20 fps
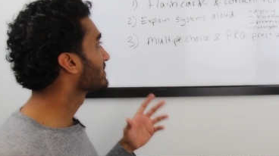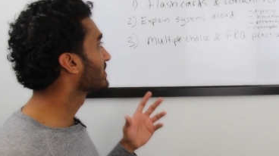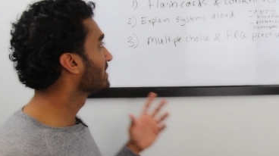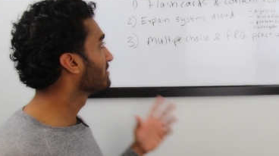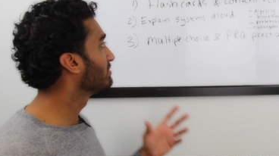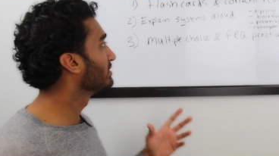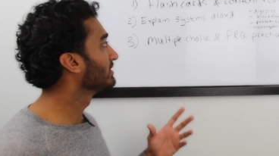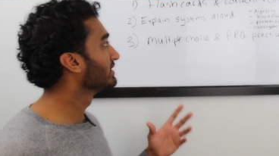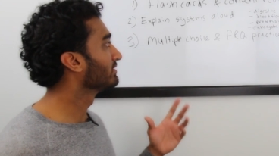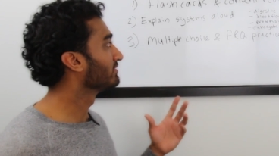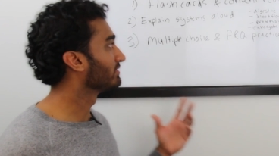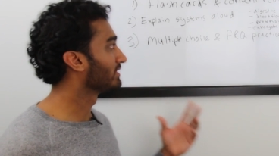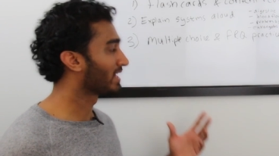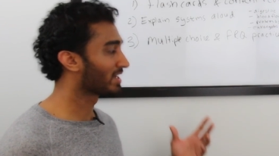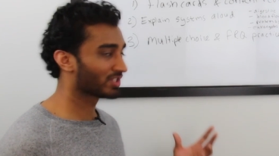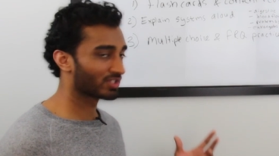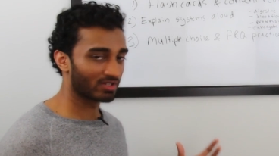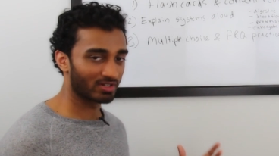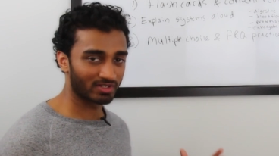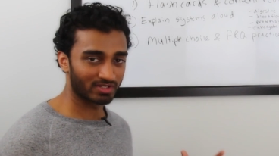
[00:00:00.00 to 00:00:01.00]
start building
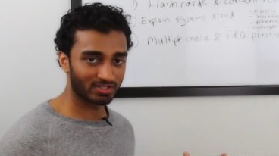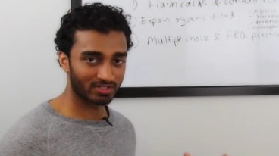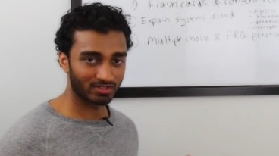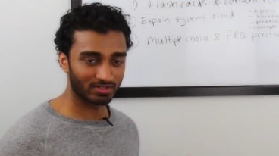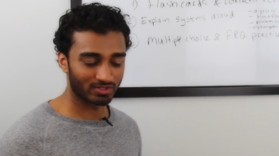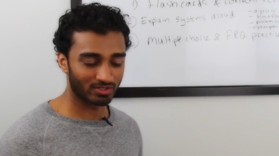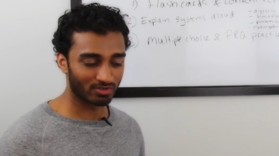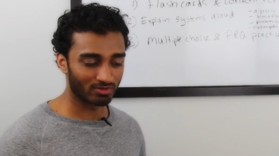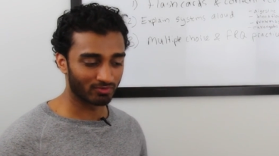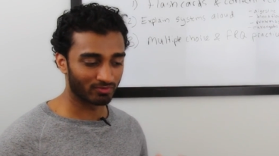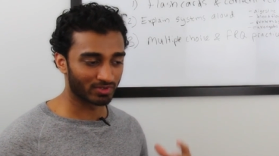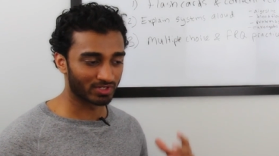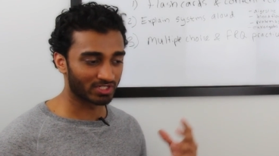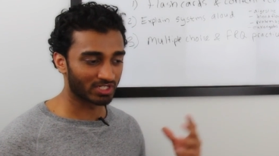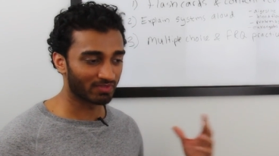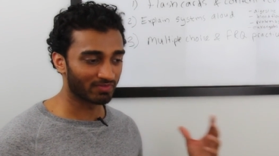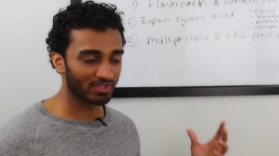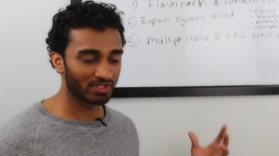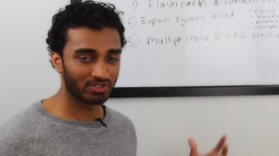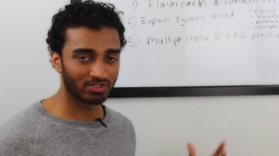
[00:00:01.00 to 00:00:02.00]
flashcards. So for
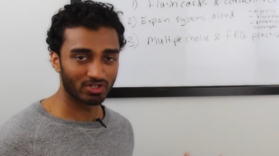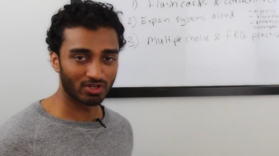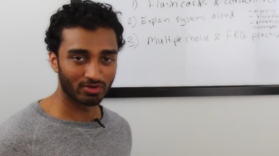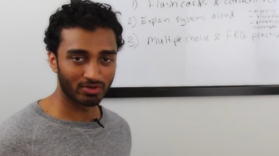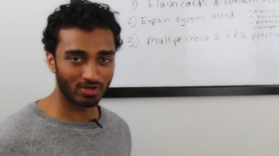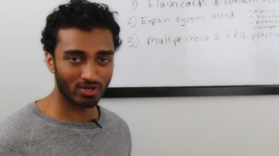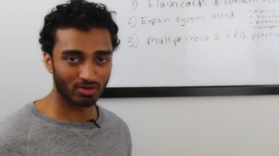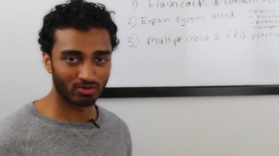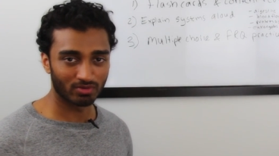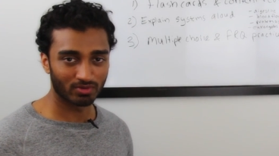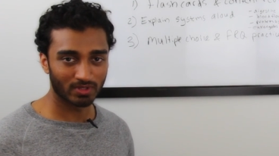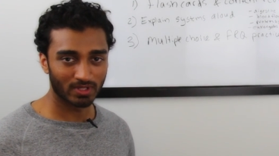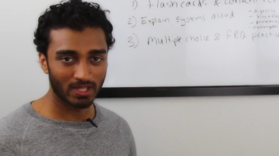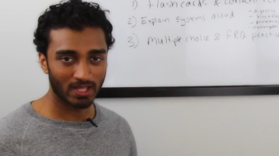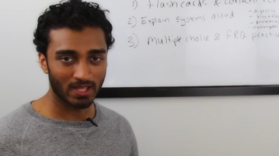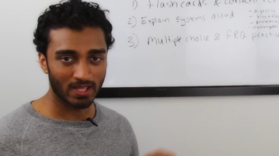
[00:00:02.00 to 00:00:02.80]
stuff that you don't know,